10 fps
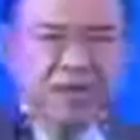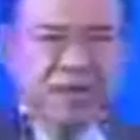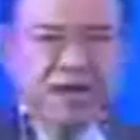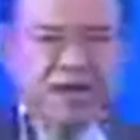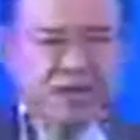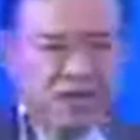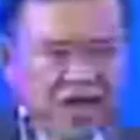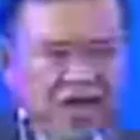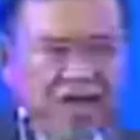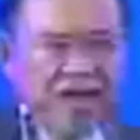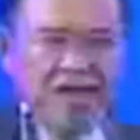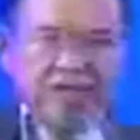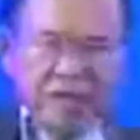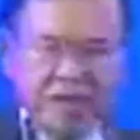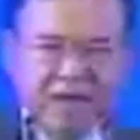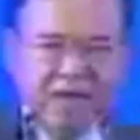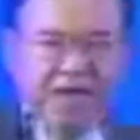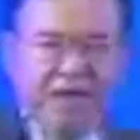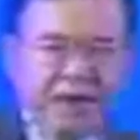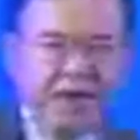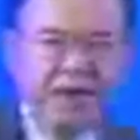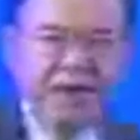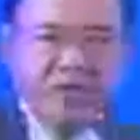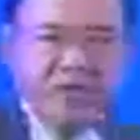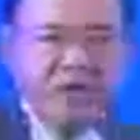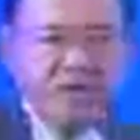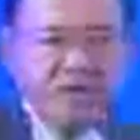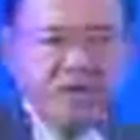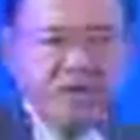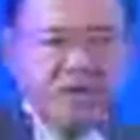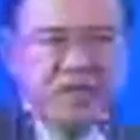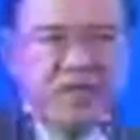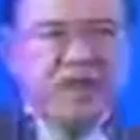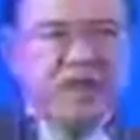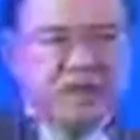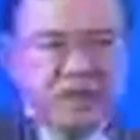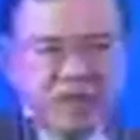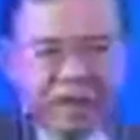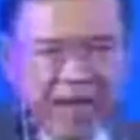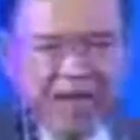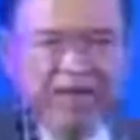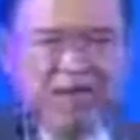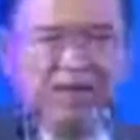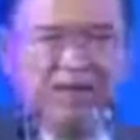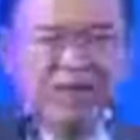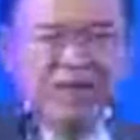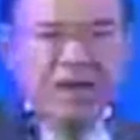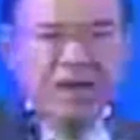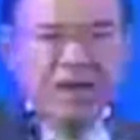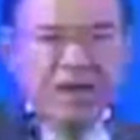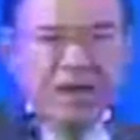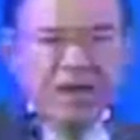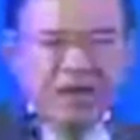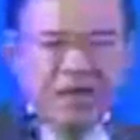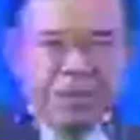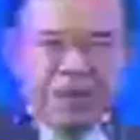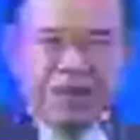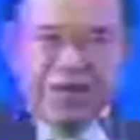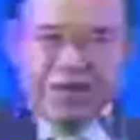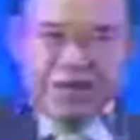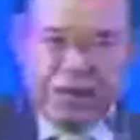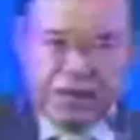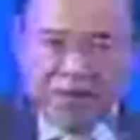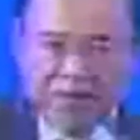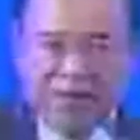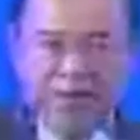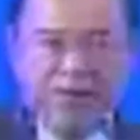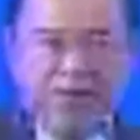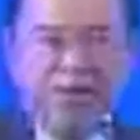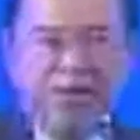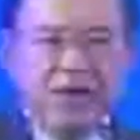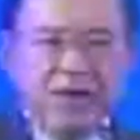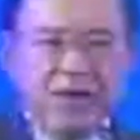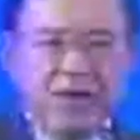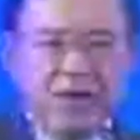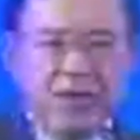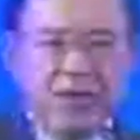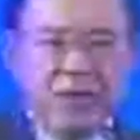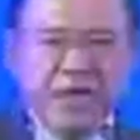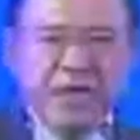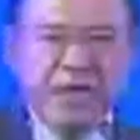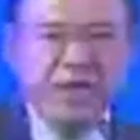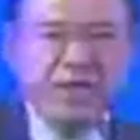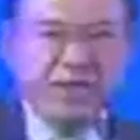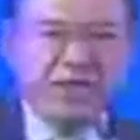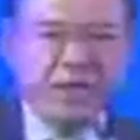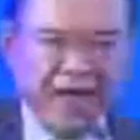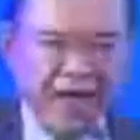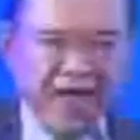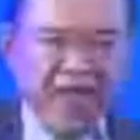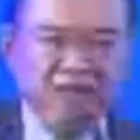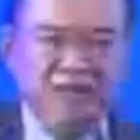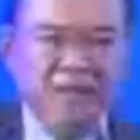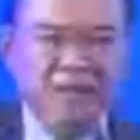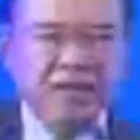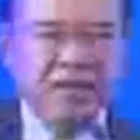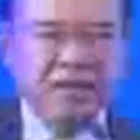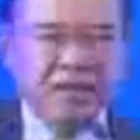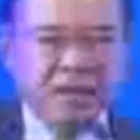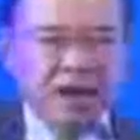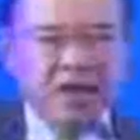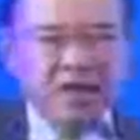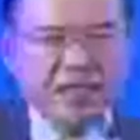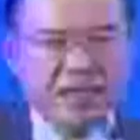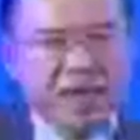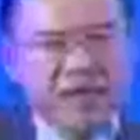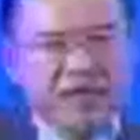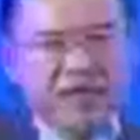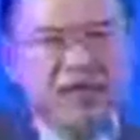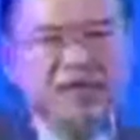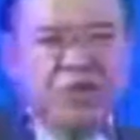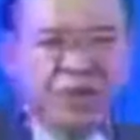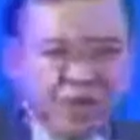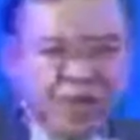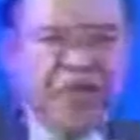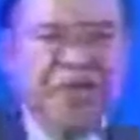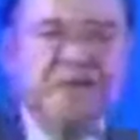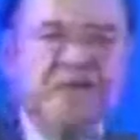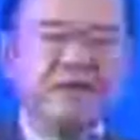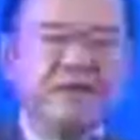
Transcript: as China and many countries around the world are trying to do, is the need to balance export-led growth with the balanced demand expansion within the country.